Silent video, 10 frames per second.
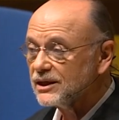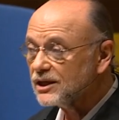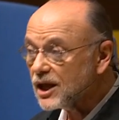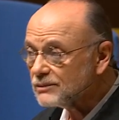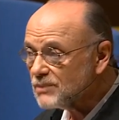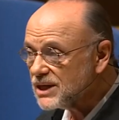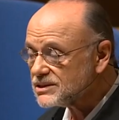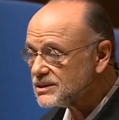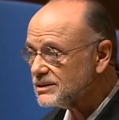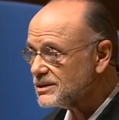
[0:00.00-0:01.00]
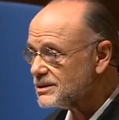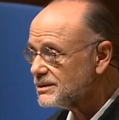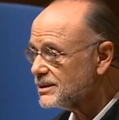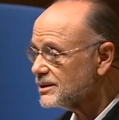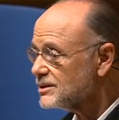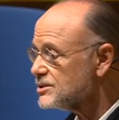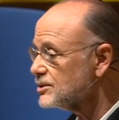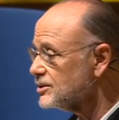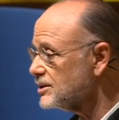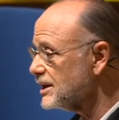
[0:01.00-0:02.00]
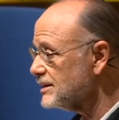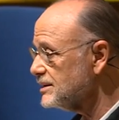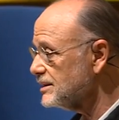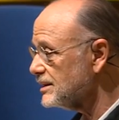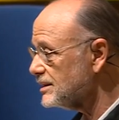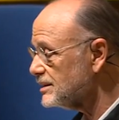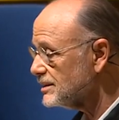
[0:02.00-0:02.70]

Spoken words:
Elon Musk doesn't think it's a good idea.